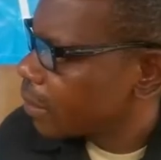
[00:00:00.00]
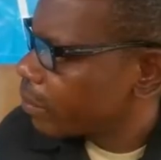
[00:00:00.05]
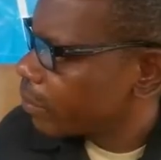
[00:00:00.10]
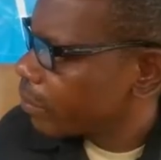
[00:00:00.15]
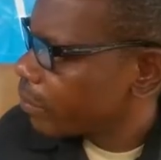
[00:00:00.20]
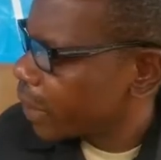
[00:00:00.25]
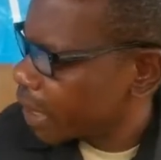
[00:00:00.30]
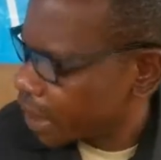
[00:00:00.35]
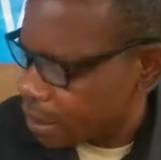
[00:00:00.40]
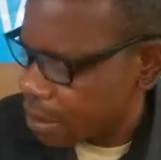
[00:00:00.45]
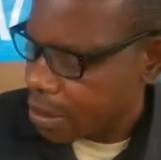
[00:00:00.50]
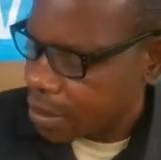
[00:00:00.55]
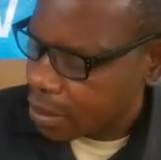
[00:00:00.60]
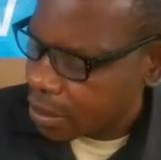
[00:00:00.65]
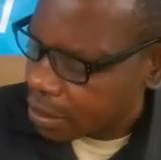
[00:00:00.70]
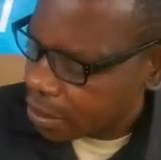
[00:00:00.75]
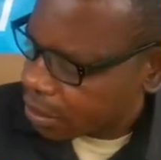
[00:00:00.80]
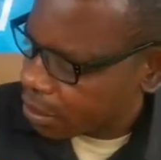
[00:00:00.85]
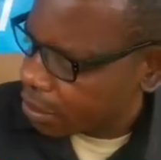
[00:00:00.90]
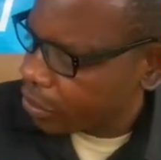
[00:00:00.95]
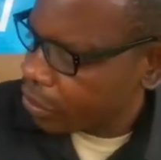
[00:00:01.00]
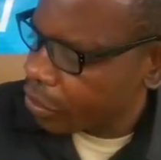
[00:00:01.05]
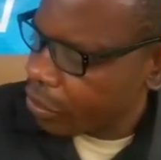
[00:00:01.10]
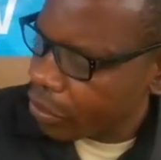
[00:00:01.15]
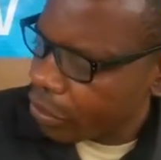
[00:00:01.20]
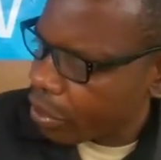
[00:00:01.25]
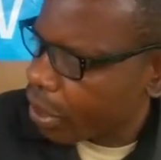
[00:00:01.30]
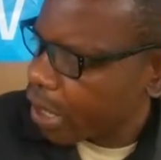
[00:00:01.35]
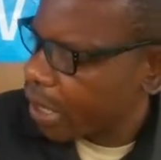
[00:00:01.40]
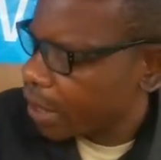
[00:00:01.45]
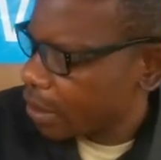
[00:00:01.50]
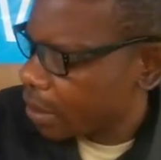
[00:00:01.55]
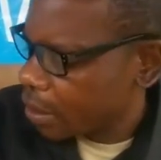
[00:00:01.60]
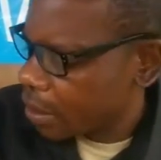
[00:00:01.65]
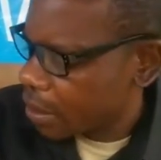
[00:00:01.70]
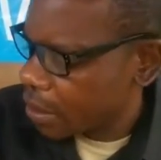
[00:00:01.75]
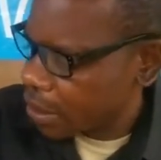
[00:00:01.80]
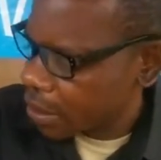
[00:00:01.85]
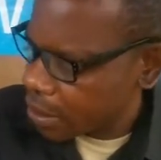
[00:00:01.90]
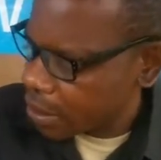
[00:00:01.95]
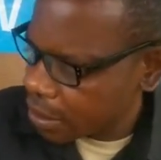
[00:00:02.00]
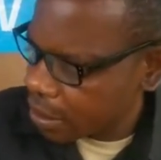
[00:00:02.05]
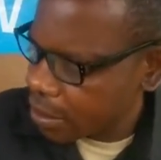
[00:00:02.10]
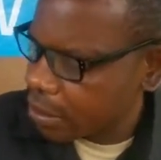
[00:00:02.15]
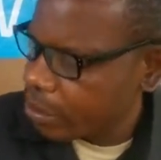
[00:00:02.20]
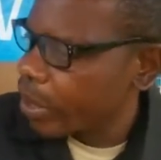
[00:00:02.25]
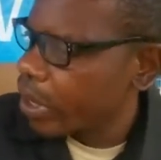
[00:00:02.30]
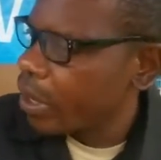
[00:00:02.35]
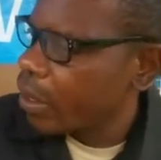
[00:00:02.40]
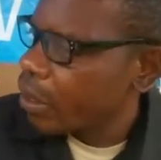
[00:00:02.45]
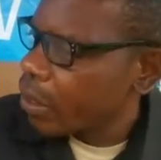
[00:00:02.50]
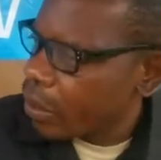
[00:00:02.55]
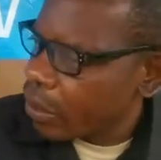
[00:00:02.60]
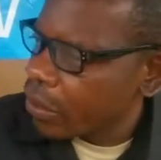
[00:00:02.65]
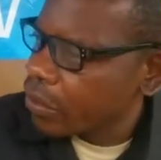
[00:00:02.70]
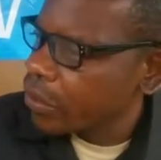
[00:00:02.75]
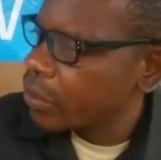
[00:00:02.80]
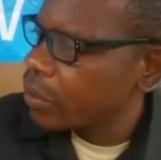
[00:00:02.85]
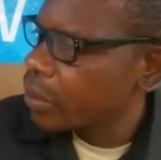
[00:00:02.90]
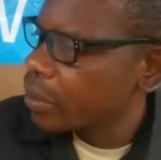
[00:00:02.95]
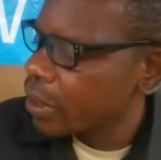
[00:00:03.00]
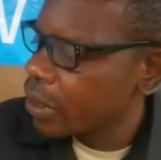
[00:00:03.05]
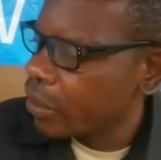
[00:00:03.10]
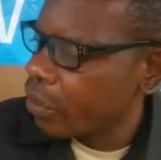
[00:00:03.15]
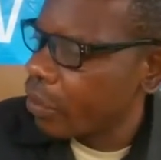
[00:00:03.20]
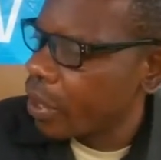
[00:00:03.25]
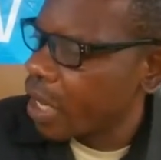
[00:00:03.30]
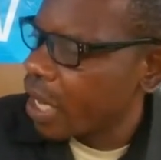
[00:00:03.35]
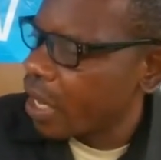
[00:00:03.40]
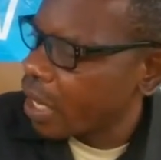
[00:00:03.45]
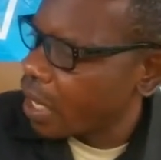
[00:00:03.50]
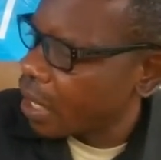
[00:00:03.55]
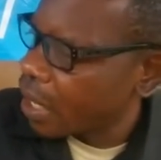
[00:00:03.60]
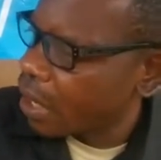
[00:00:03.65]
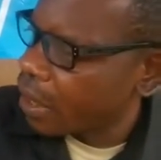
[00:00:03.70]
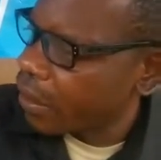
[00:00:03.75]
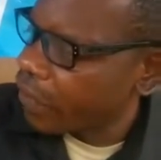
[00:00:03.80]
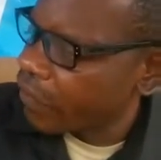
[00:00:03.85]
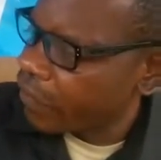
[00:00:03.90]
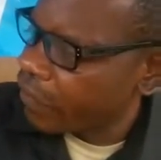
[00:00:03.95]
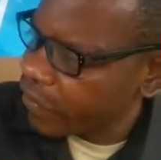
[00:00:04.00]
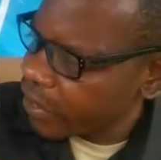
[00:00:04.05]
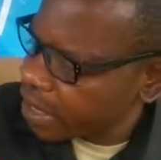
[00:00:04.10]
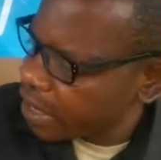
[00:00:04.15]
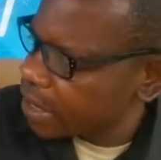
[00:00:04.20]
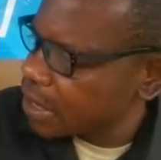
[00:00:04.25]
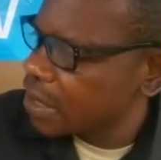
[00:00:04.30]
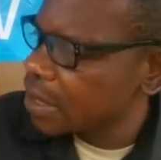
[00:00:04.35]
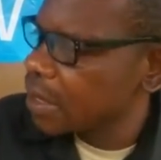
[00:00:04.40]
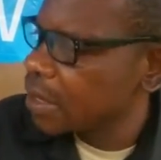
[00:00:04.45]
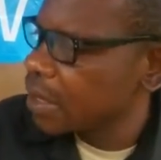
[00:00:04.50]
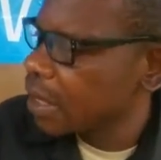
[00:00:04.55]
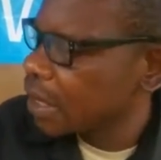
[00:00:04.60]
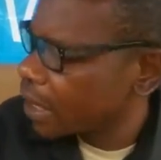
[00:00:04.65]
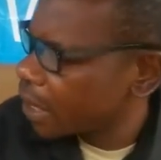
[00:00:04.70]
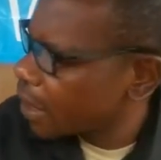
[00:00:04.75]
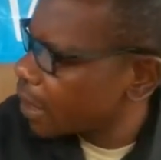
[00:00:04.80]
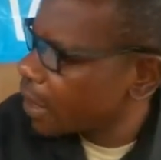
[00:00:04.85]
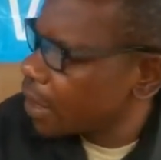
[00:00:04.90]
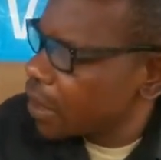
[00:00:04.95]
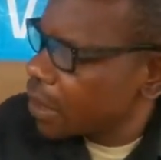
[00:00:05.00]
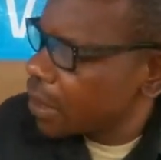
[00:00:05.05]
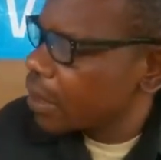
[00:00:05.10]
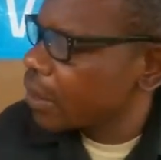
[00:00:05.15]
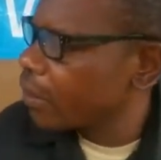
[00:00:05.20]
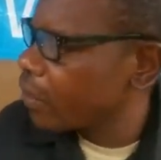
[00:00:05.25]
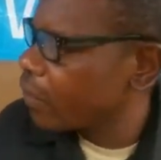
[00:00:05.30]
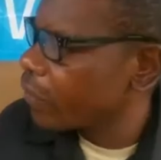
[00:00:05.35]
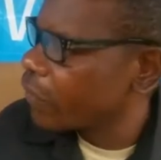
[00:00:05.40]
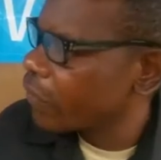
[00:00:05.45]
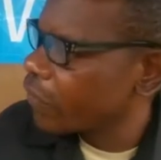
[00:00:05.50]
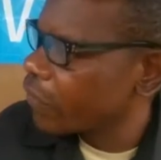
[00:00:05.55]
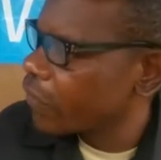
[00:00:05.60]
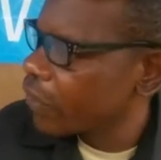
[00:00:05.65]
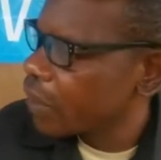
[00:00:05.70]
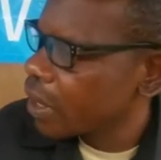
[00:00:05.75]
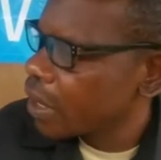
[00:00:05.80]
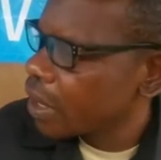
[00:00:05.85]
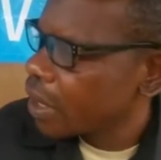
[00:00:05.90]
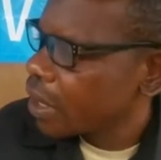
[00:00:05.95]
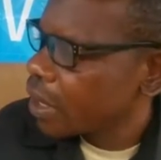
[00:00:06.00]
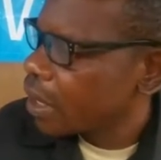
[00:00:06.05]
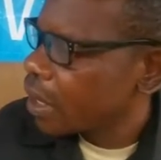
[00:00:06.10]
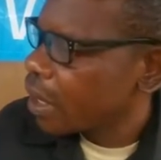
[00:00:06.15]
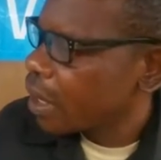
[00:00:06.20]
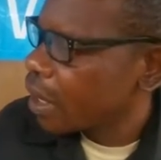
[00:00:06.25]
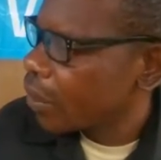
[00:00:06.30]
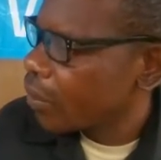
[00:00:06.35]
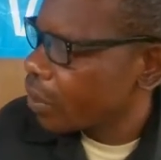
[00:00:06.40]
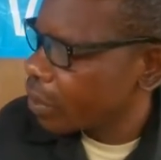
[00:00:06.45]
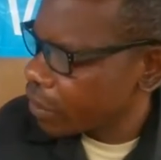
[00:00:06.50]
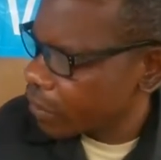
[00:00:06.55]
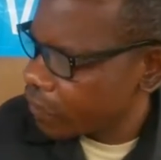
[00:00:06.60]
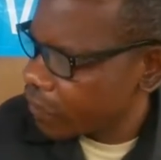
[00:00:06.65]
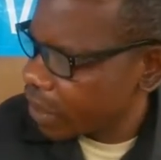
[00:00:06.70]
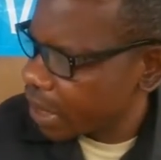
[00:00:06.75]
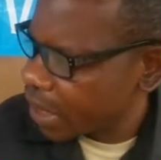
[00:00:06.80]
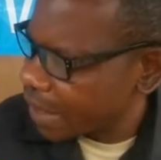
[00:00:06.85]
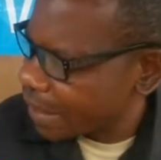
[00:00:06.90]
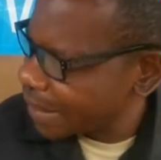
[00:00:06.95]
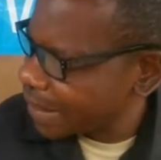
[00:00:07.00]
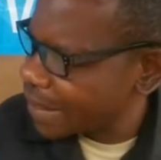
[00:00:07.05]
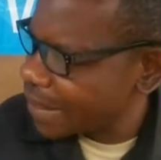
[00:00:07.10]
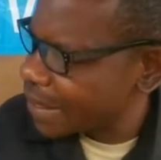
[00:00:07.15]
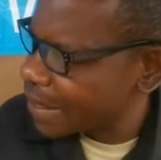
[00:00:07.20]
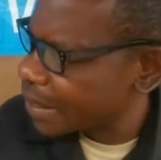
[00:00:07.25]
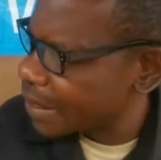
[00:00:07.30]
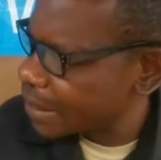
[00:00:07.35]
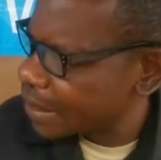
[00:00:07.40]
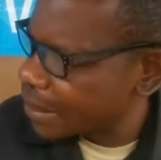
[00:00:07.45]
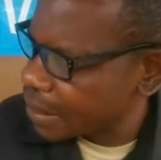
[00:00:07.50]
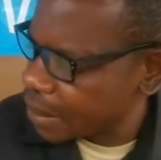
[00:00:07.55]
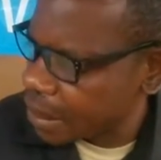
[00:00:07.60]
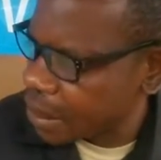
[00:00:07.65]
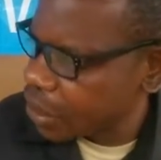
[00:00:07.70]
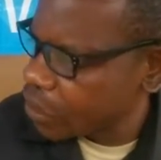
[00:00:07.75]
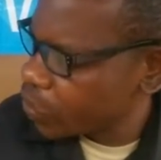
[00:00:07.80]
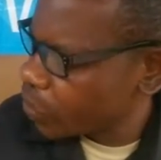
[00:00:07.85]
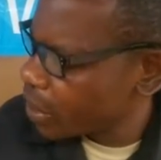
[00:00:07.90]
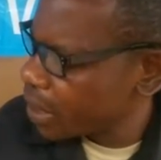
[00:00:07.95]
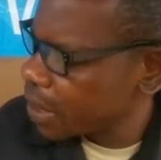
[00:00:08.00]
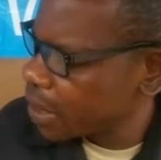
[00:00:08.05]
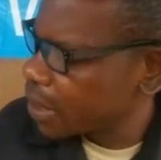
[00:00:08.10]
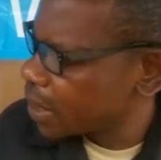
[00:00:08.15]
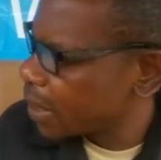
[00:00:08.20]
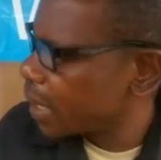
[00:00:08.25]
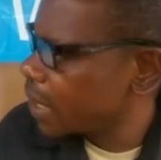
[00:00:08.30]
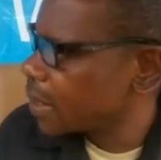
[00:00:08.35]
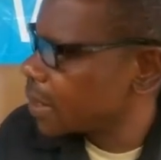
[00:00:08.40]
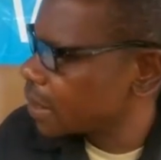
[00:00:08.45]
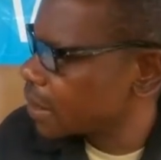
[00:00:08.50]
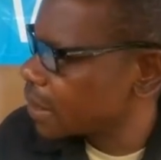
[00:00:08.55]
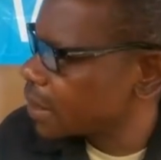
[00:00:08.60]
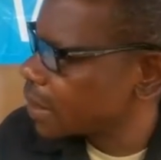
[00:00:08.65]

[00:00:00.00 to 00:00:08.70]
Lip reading: But you know why? They did it because they were avenging the killing of one of their leaders in 2013.